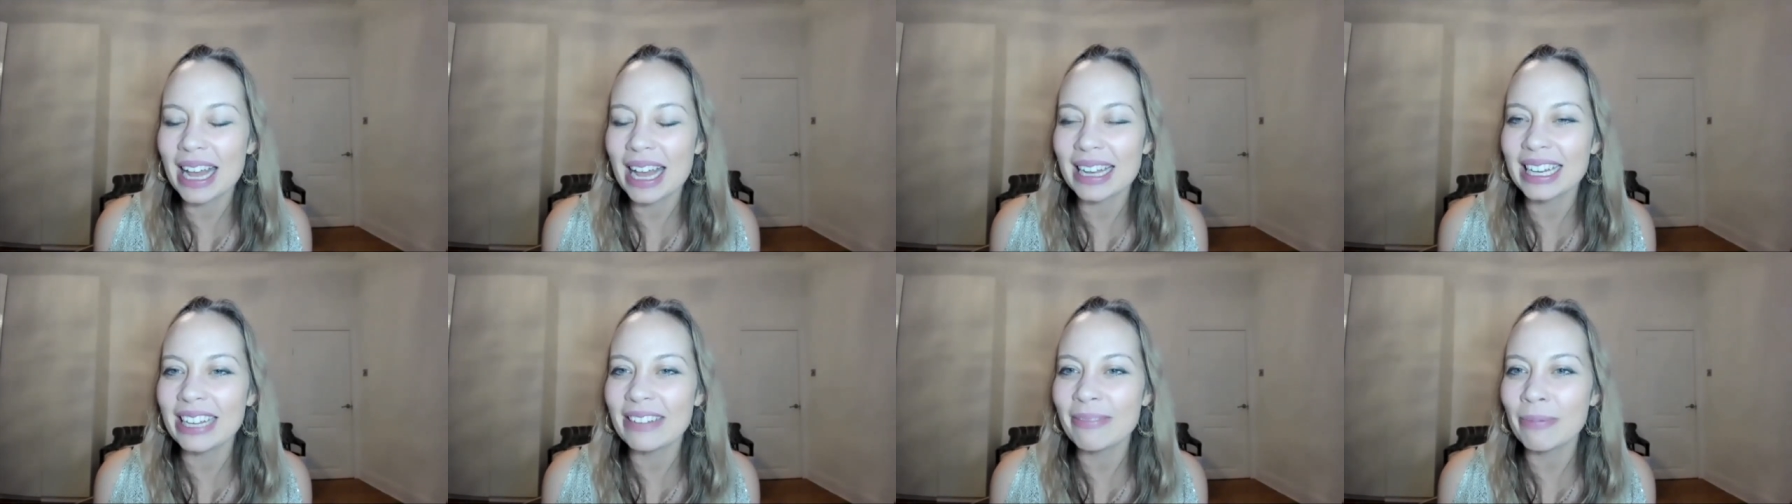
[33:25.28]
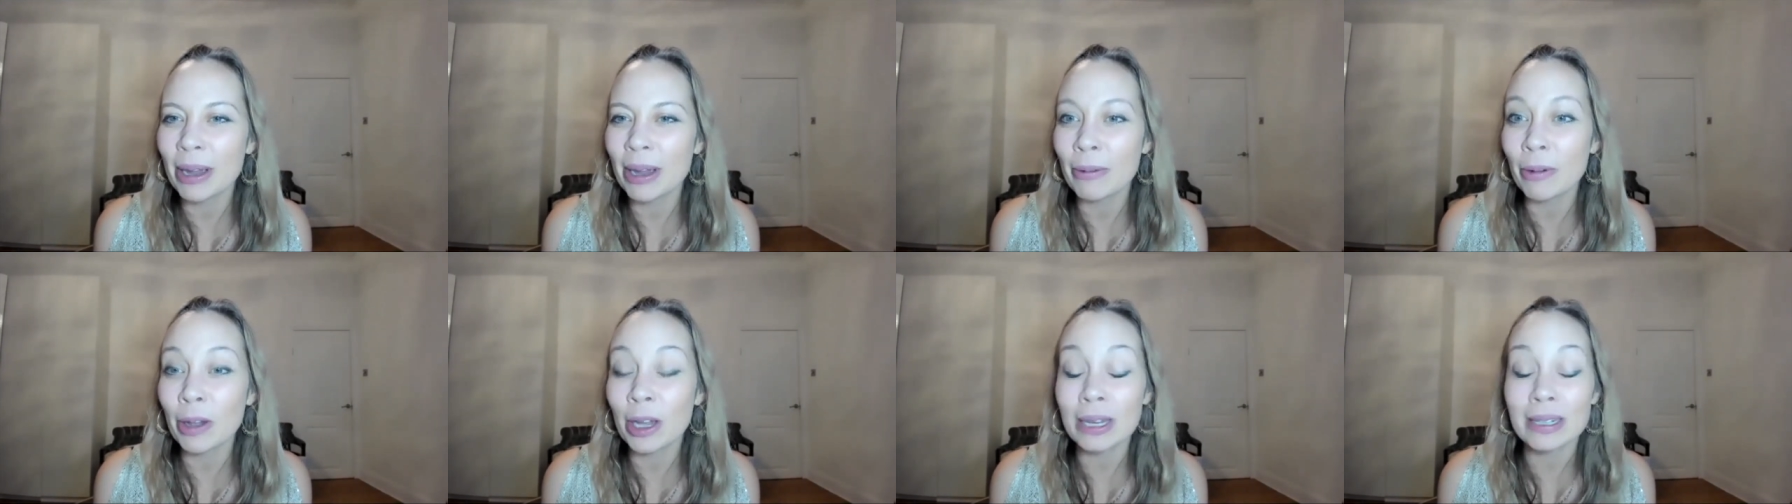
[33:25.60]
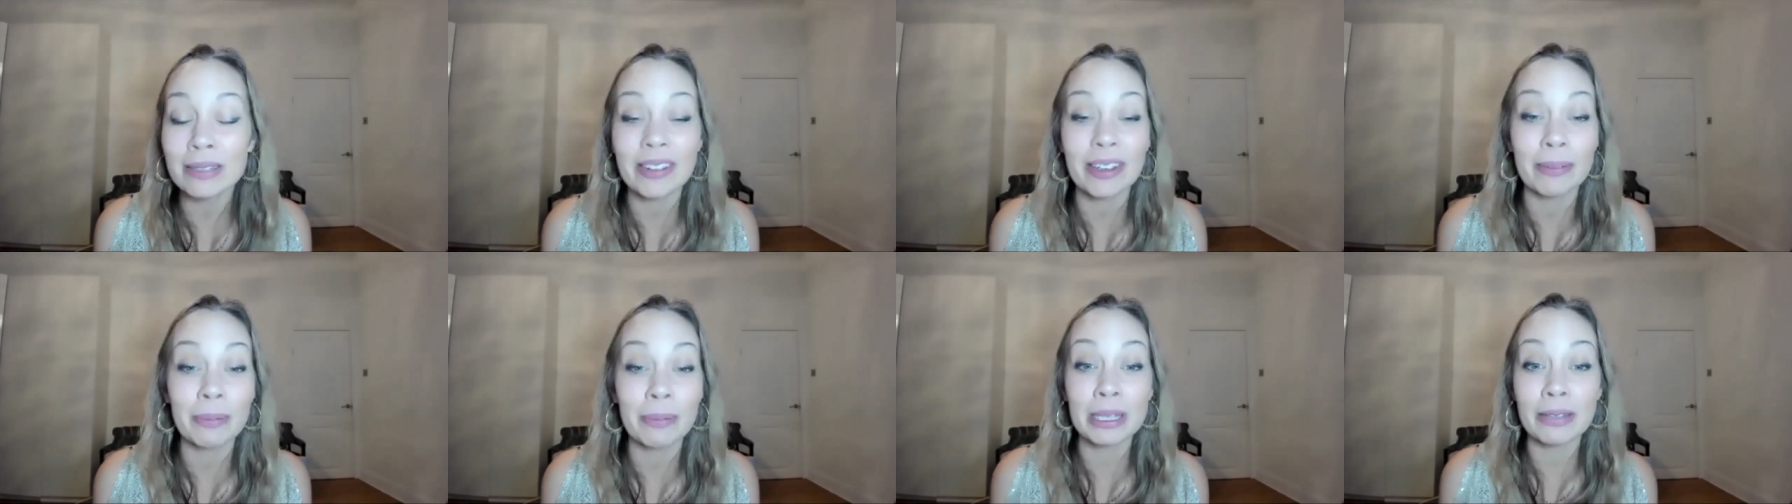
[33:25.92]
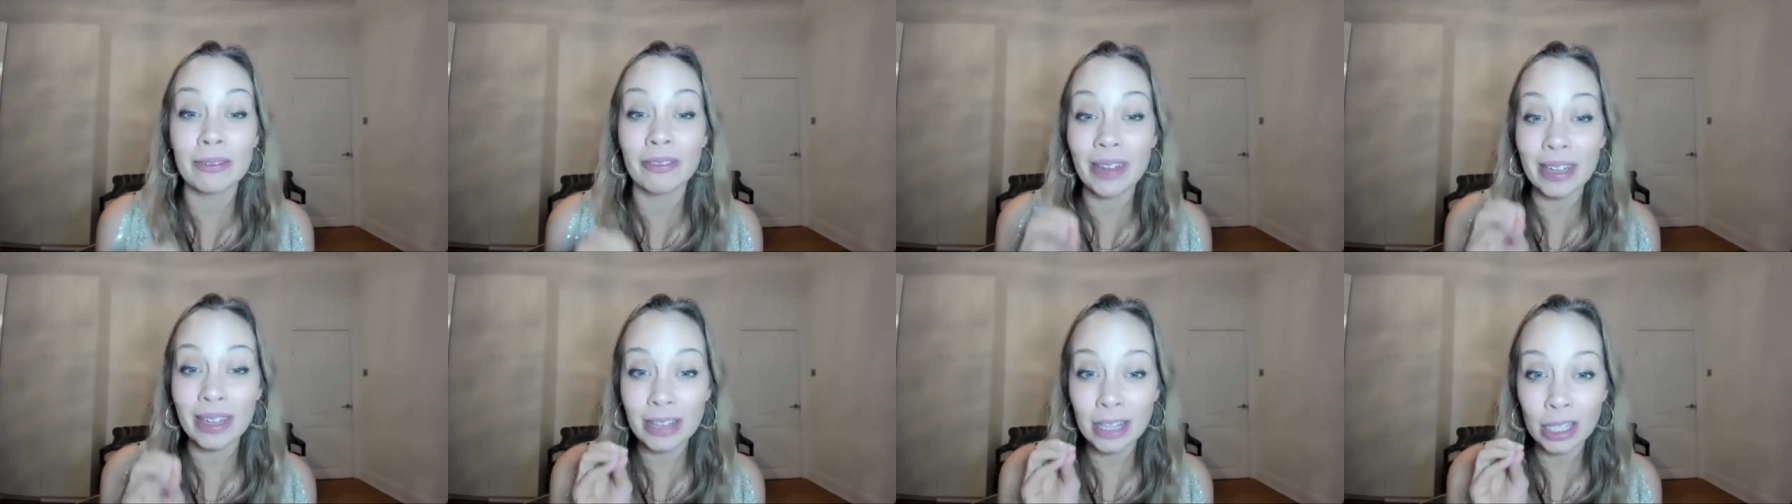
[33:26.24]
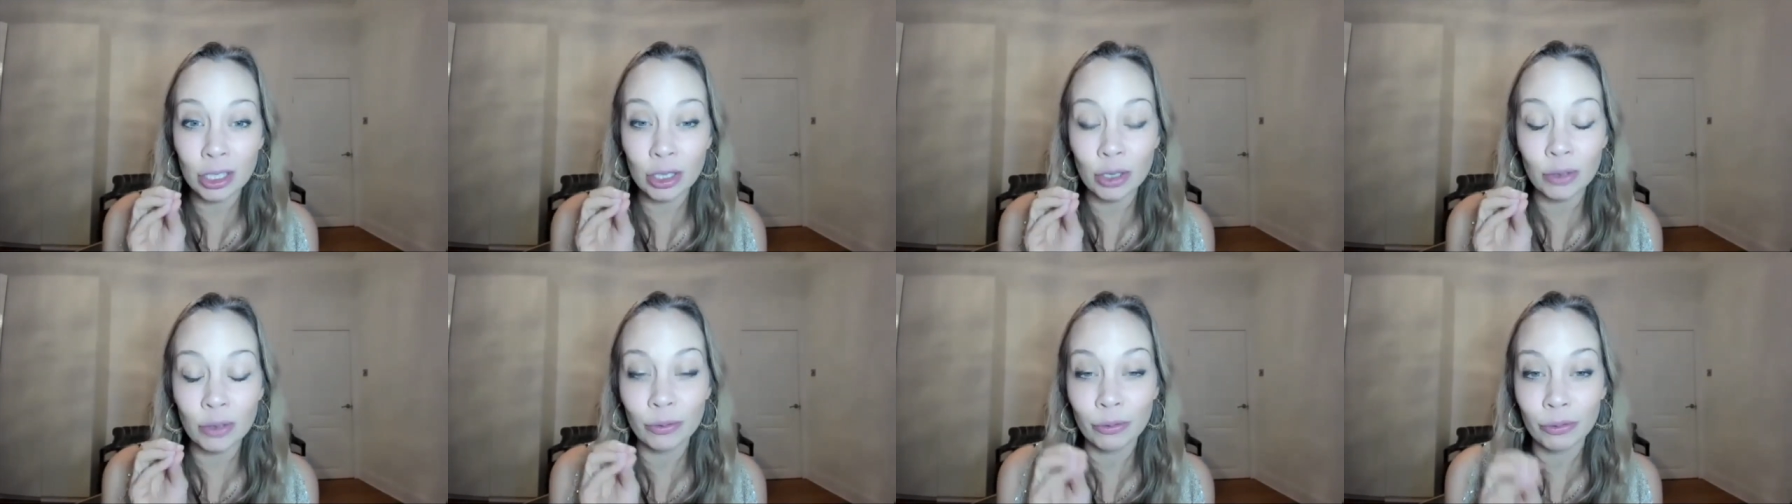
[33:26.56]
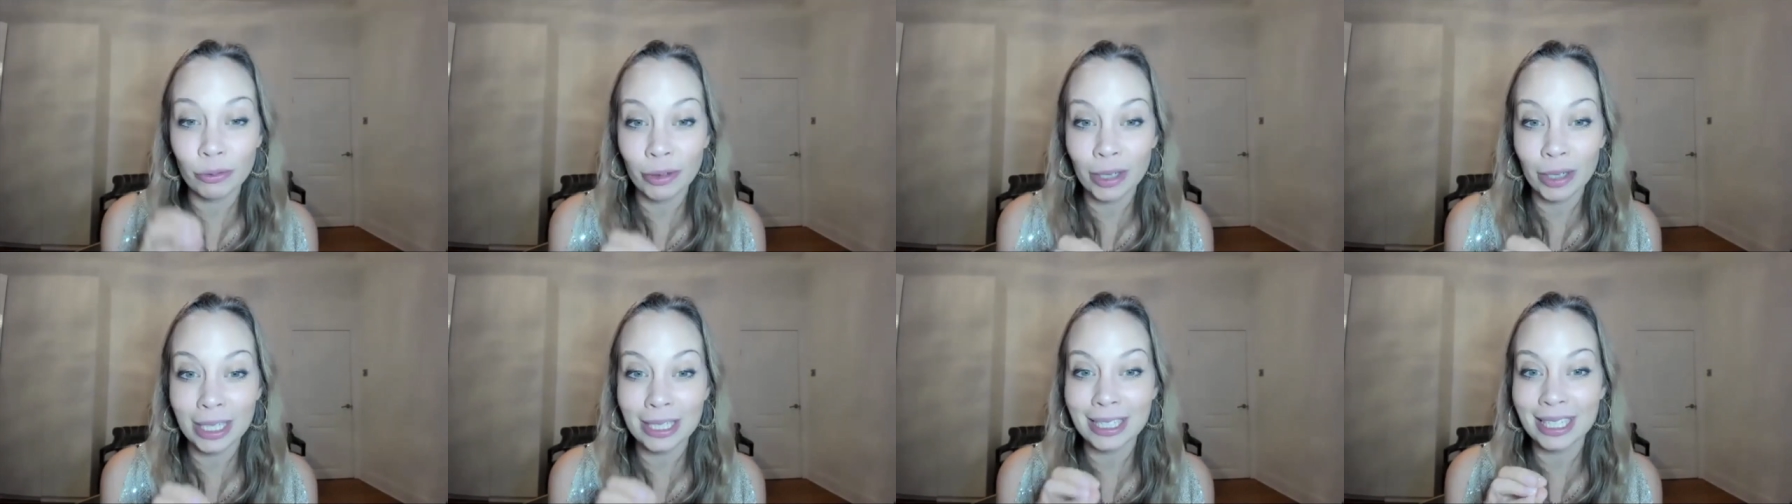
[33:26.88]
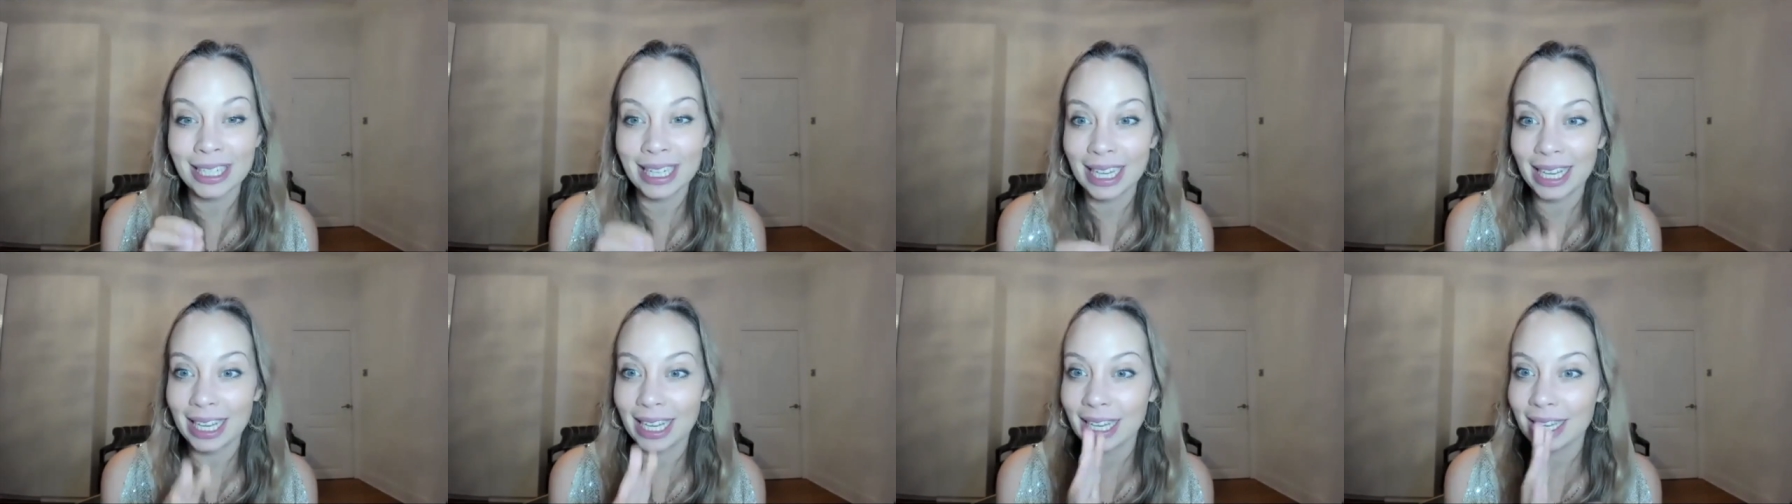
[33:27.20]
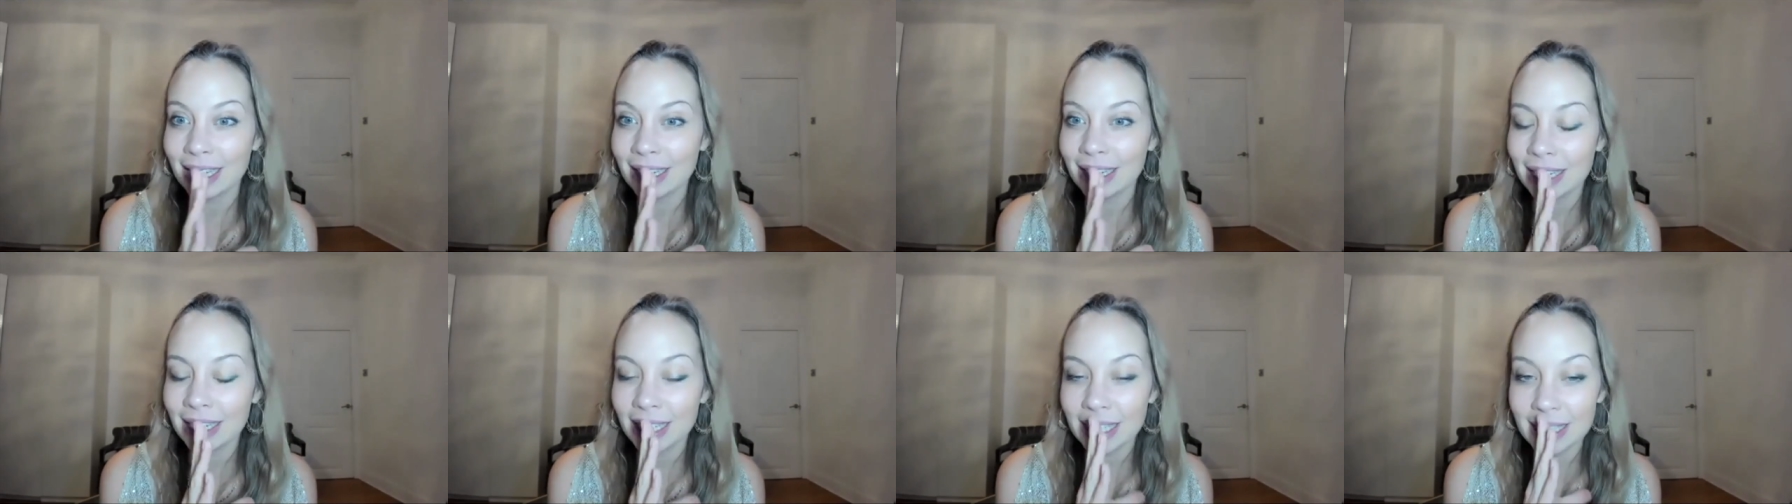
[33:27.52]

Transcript: Leave my workspace. But the fact that you've written it in